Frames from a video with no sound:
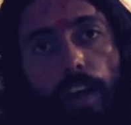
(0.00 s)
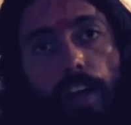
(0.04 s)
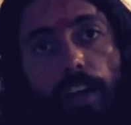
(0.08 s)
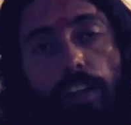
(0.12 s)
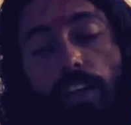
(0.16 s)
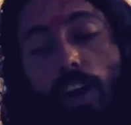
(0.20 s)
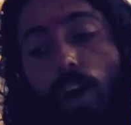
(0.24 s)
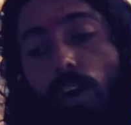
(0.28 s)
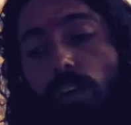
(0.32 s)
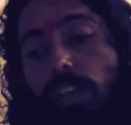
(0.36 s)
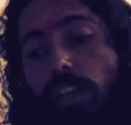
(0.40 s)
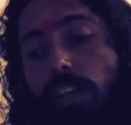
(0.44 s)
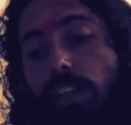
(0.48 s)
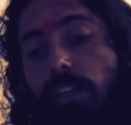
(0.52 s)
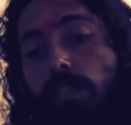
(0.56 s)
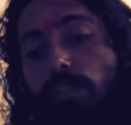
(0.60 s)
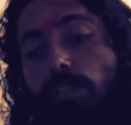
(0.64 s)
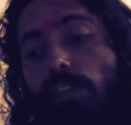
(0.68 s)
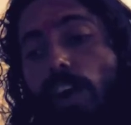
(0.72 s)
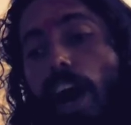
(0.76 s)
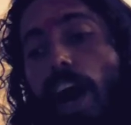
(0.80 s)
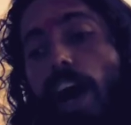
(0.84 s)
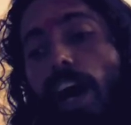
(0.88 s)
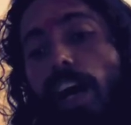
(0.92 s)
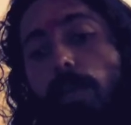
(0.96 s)
Now
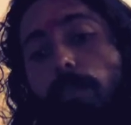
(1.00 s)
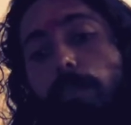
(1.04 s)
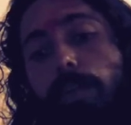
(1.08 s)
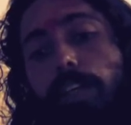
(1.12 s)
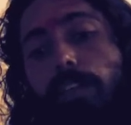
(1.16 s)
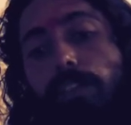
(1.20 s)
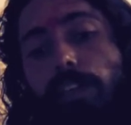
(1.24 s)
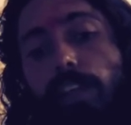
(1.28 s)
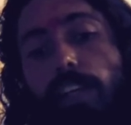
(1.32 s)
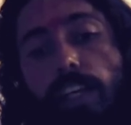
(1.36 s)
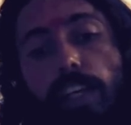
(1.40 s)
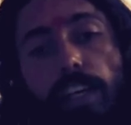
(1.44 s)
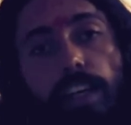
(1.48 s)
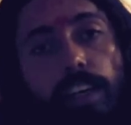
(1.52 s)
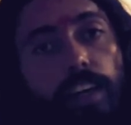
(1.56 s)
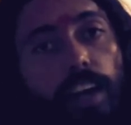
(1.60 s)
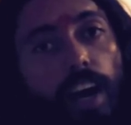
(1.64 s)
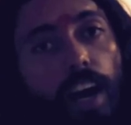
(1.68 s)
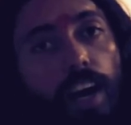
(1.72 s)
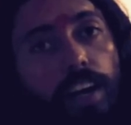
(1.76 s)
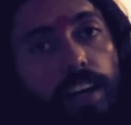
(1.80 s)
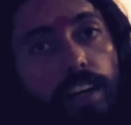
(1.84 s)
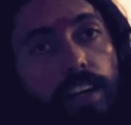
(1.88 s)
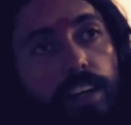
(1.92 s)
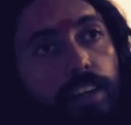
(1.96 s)
the war between ANI
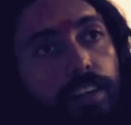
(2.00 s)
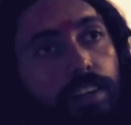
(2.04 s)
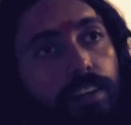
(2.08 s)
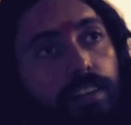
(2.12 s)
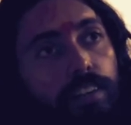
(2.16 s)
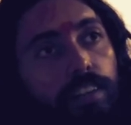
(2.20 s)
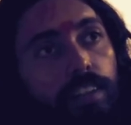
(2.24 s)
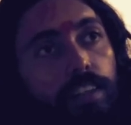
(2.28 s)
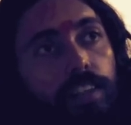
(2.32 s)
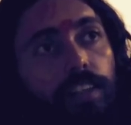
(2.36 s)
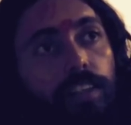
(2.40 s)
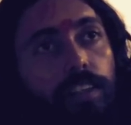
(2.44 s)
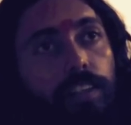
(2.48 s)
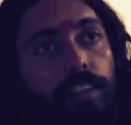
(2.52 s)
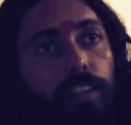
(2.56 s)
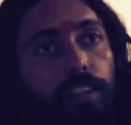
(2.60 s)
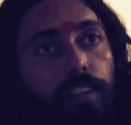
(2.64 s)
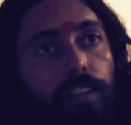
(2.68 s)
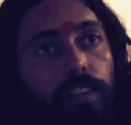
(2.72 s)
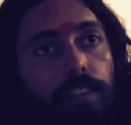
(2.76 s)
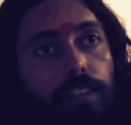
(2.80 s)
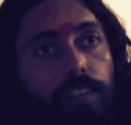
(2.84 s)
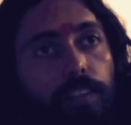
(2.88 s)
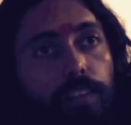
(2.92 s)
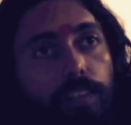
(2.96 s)
and
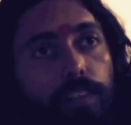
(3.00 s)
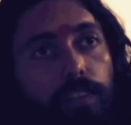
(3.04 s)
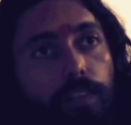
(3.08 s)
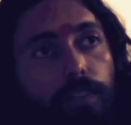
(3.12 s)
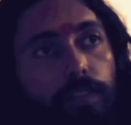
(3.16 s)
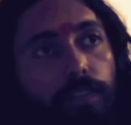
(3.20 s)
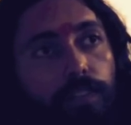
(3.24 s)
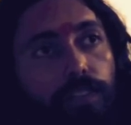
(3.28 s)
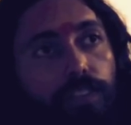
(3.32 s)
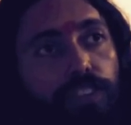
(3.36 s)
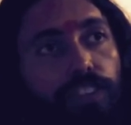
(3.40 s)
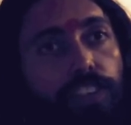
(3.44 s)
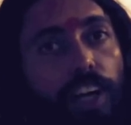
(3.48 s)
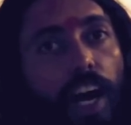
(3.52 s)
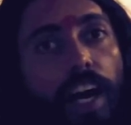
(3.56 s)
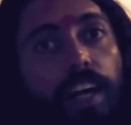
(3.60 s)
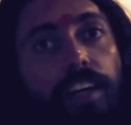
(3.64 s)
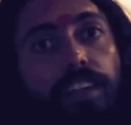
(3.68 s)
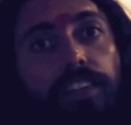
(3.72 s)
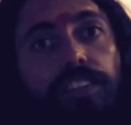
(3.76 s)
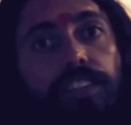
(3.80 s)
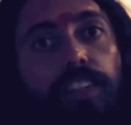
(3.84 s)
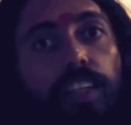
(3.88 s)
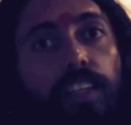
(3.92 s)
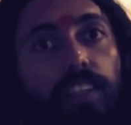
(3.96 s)
the
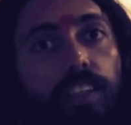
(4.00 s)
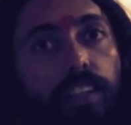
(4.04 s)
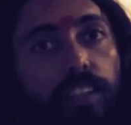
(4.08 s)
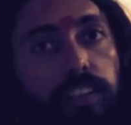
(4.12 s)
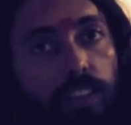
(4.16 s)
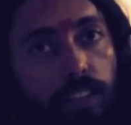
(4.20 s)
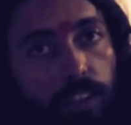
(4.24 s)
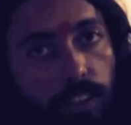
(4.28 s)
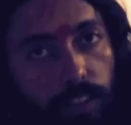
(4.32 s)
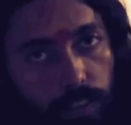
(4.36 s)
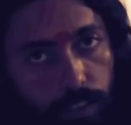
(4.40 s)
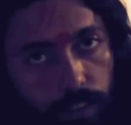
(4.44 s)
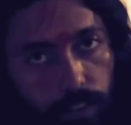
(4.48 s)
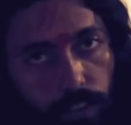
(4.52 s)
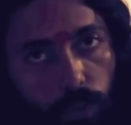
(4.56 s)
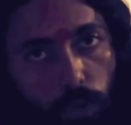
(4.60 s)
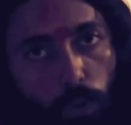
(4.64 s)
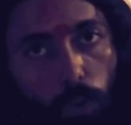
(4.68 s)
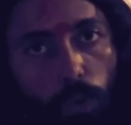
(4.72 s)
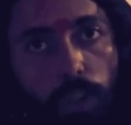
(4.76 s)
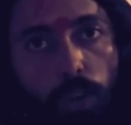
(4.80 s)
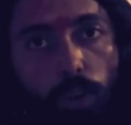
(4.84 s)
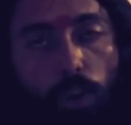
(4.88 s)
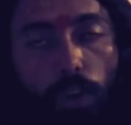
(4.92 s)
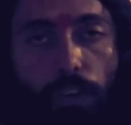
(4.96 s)
giant channels
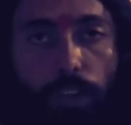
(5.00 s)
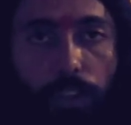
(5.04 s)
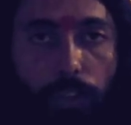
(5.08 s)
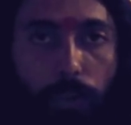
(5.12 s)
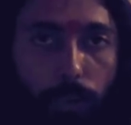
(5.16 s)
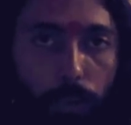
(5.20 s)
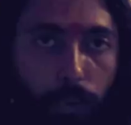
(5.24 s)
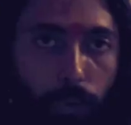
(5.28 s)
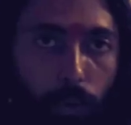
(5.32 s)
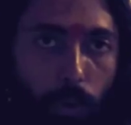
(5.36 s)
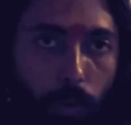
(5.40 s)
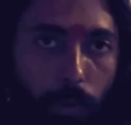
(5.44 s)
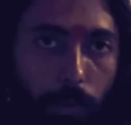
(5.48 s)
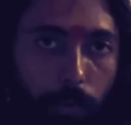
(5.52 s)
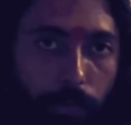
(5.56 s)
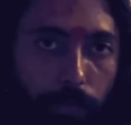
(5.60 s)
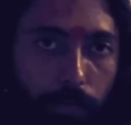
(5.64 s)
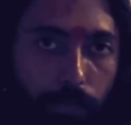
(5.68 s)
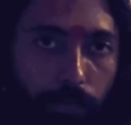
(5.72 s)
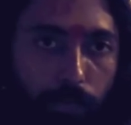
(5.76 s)
going over YouTube,